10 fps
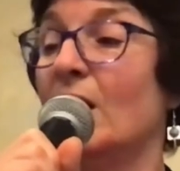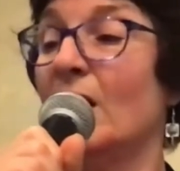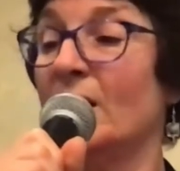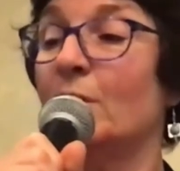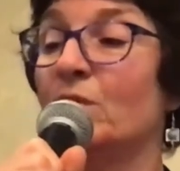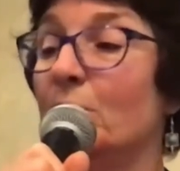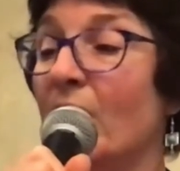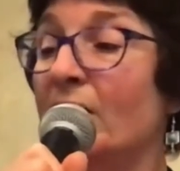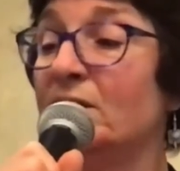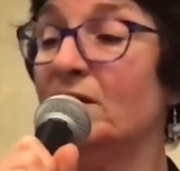And I'm
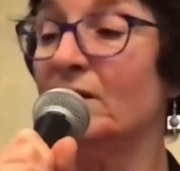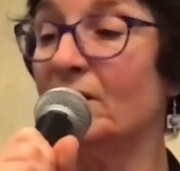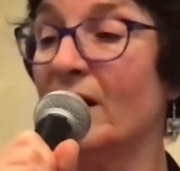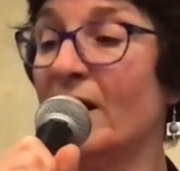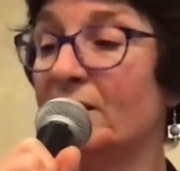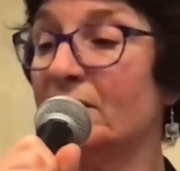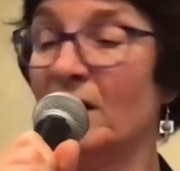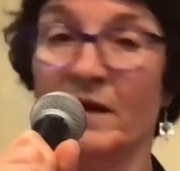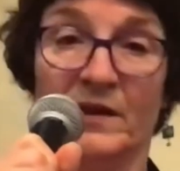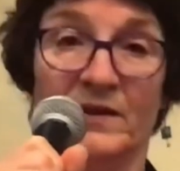reminded that
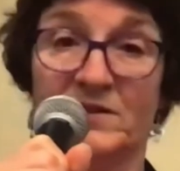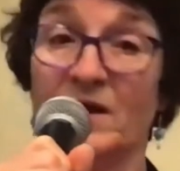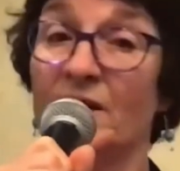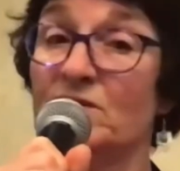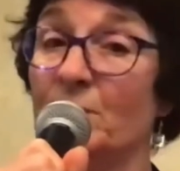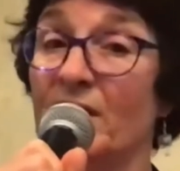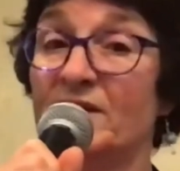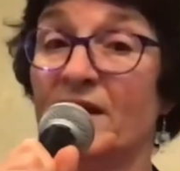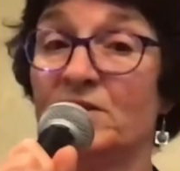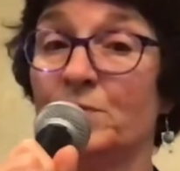in the Science of Mind
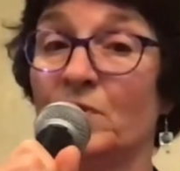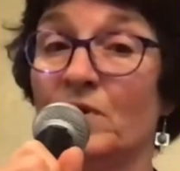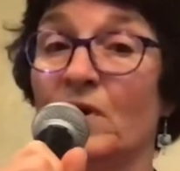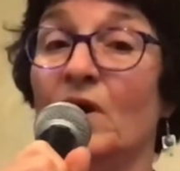textbook,